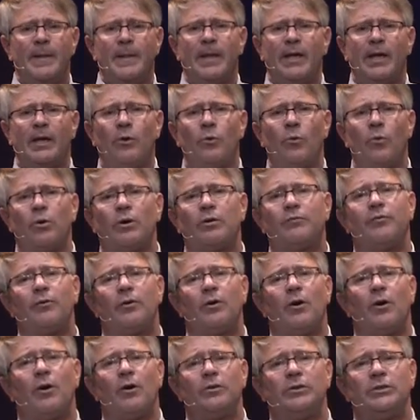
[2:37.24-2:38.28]
in order for it
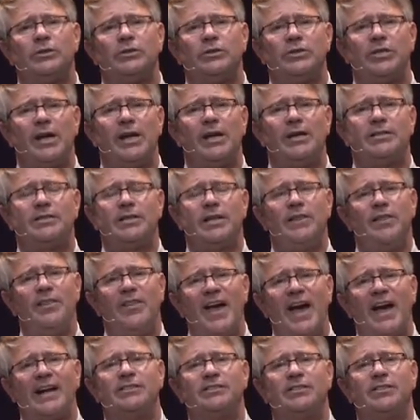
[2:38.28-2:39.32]
all to change. And
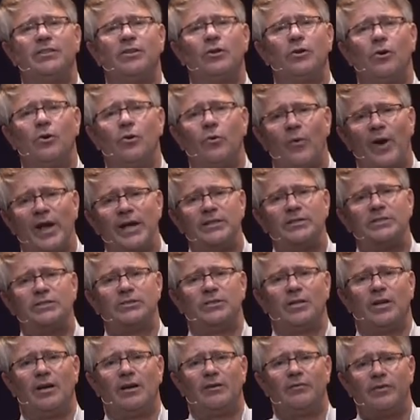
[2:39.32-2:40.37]
that's the grace
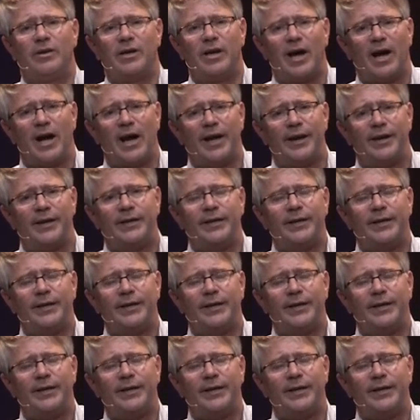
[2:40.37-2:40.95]
of God.